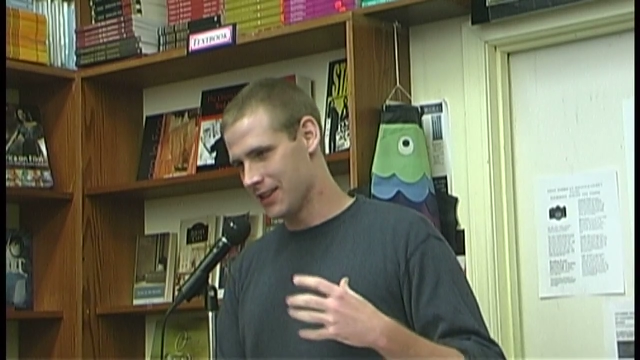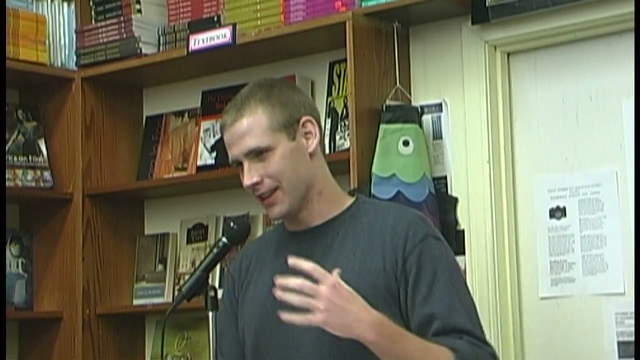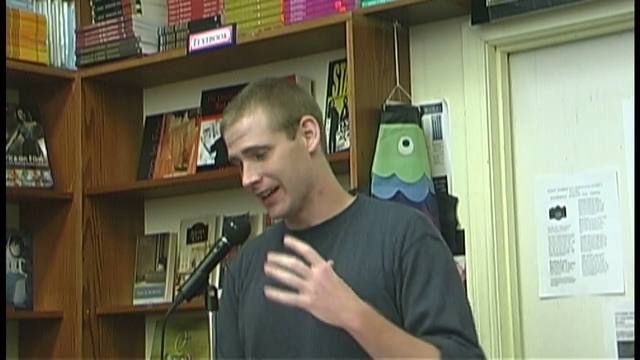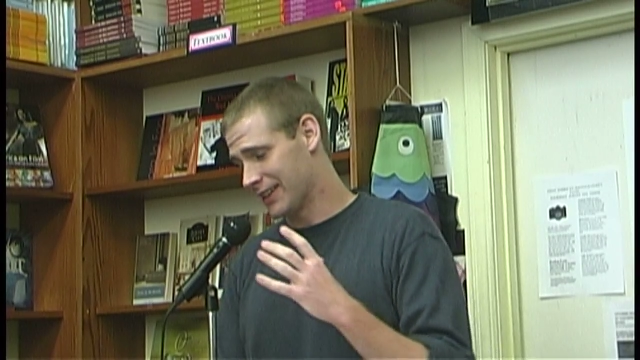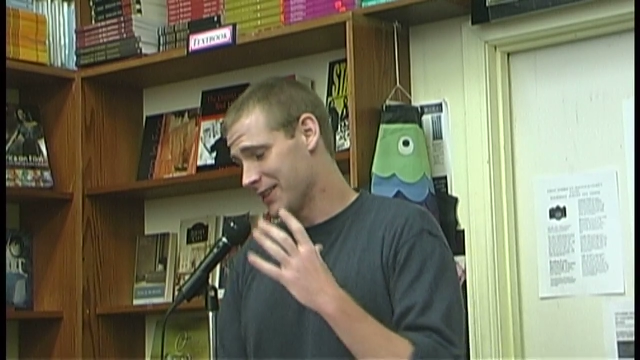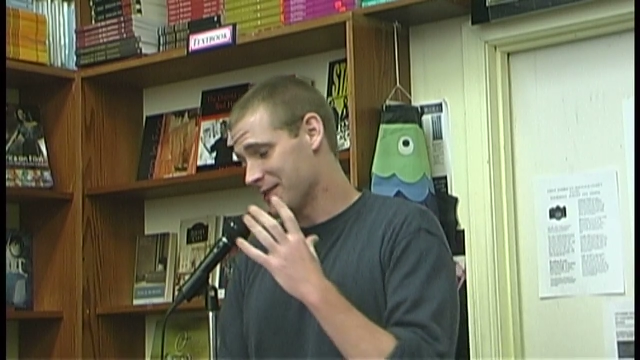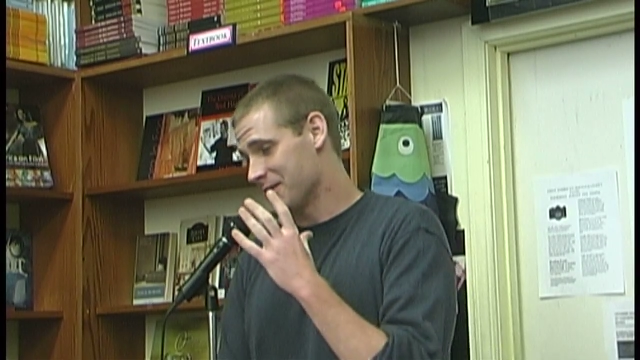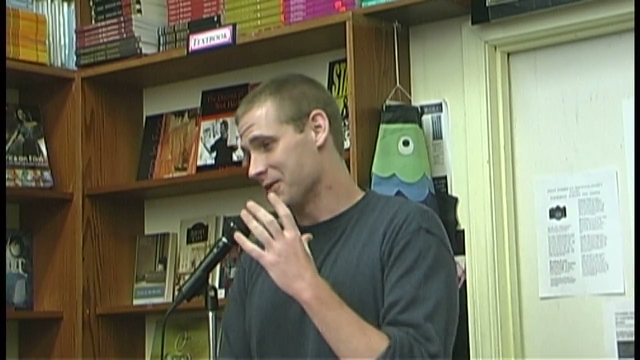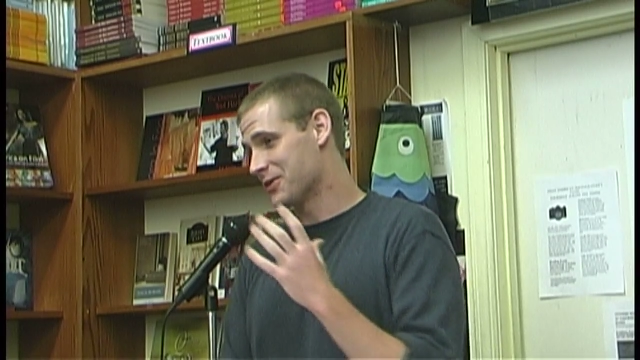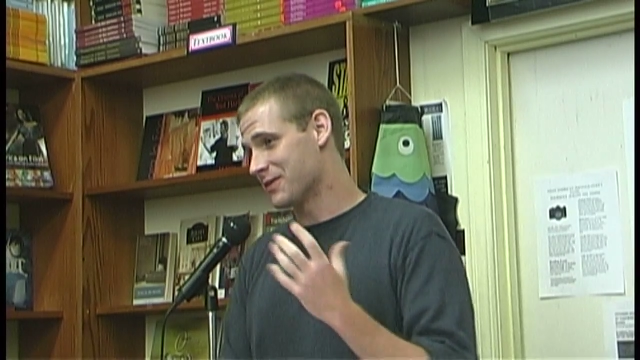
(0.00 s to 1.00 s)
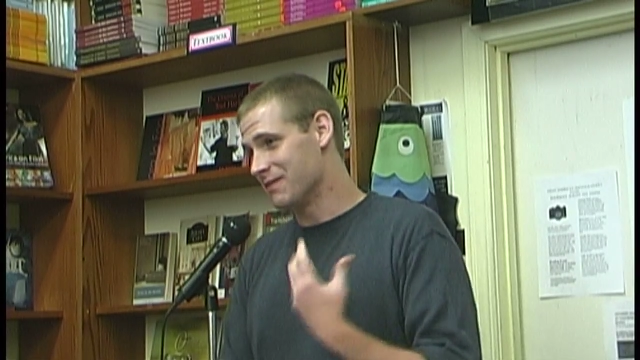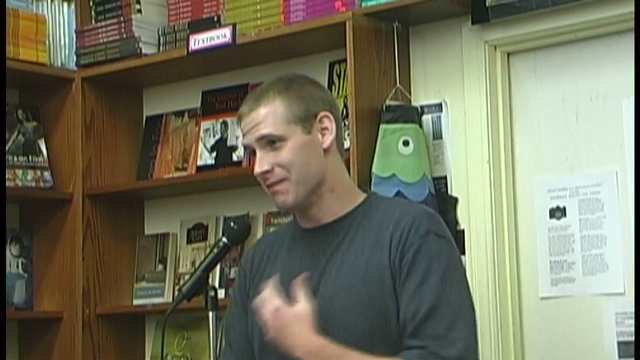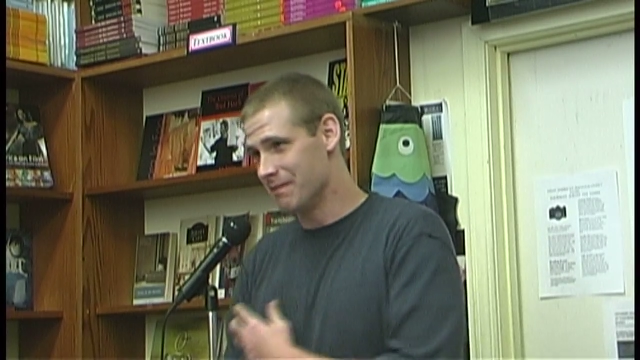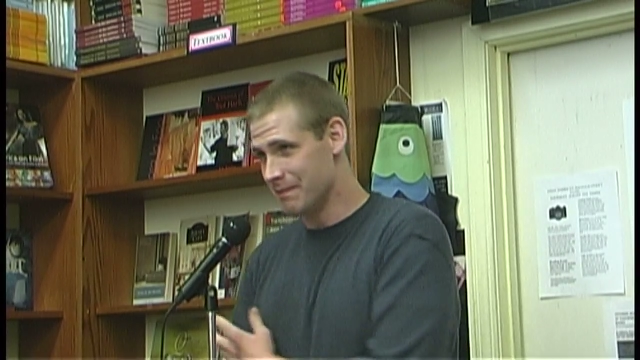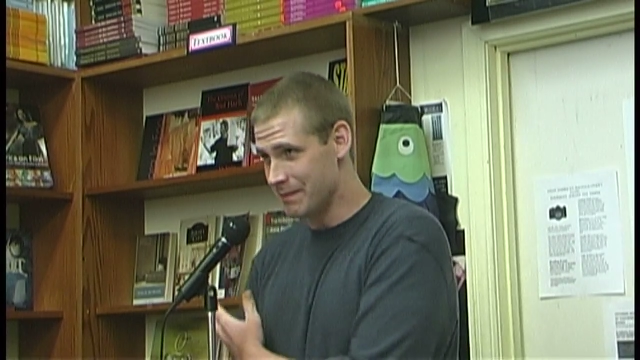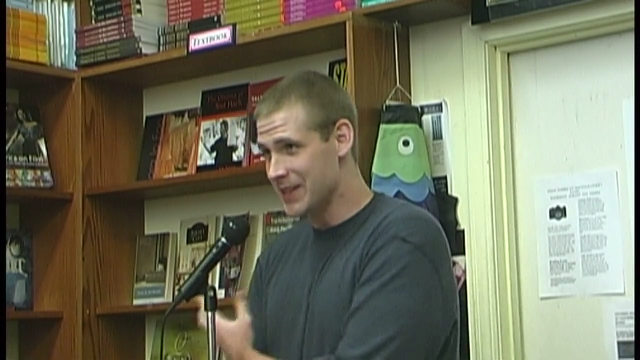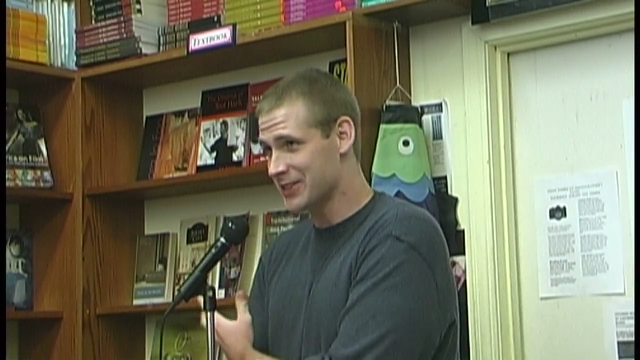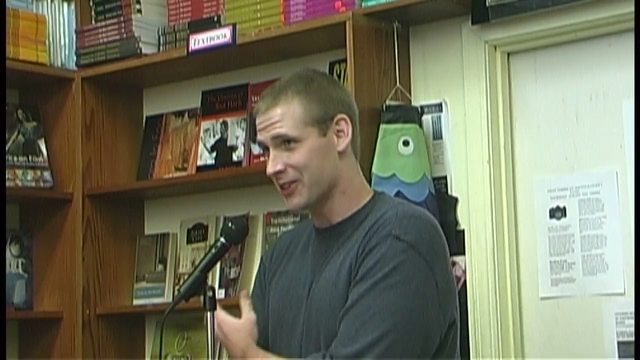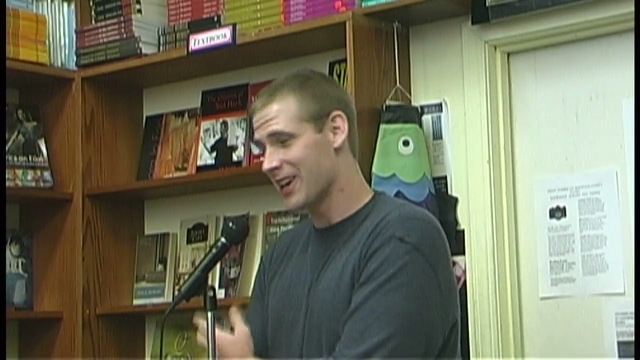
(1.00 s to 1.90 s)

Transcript: like this Mr.